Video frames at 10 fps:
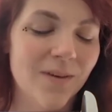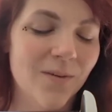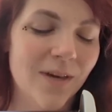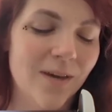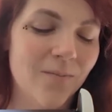
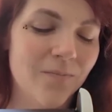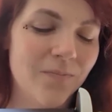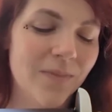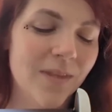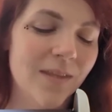Okay,
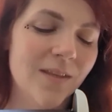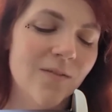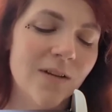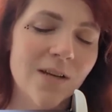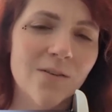
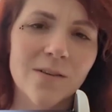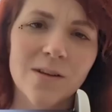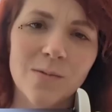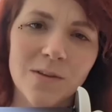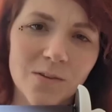this video is
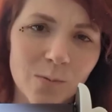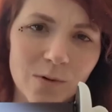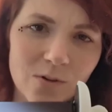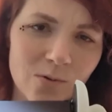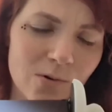going to be so
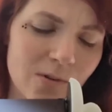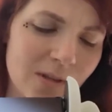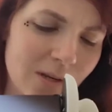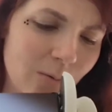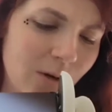much shorter
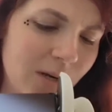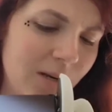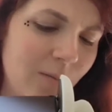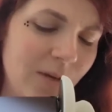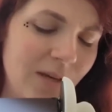than I wanted
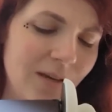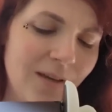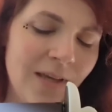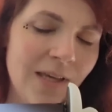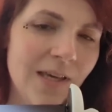it to be.
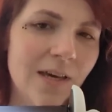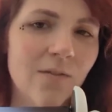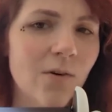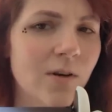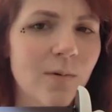
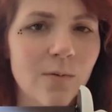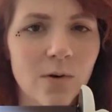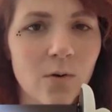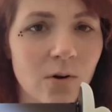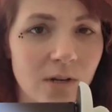I've already been
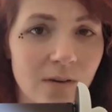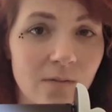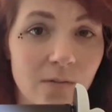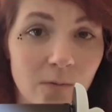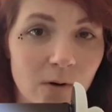recording
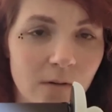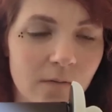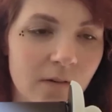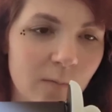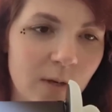for
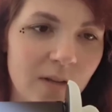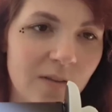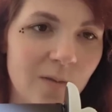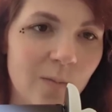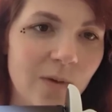45
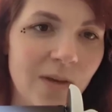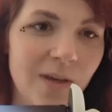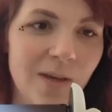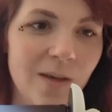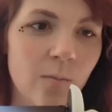minutes,
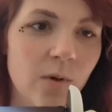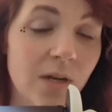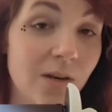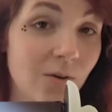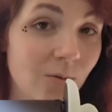but
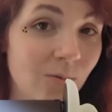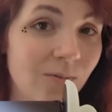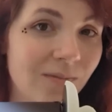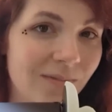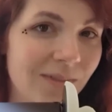I know
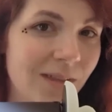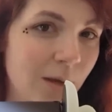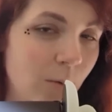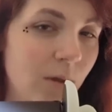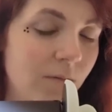that
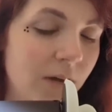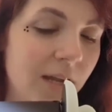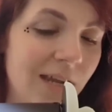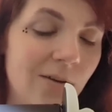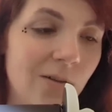I will have
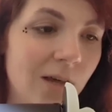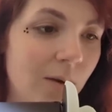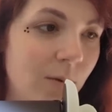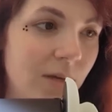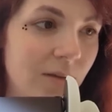cut out a
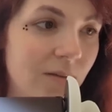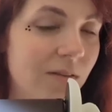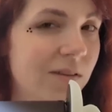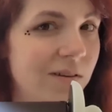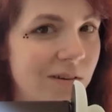lot because
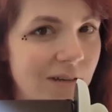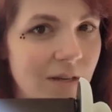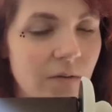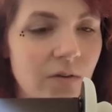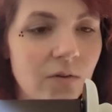the dog
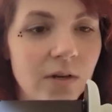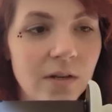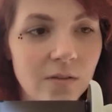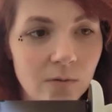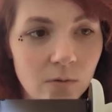down the
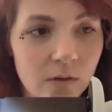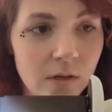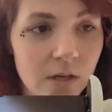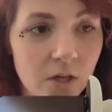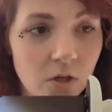street is
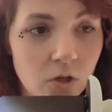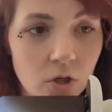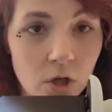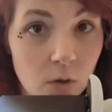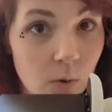losing his
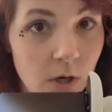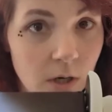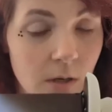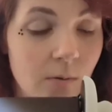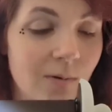shit right
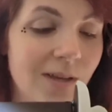now.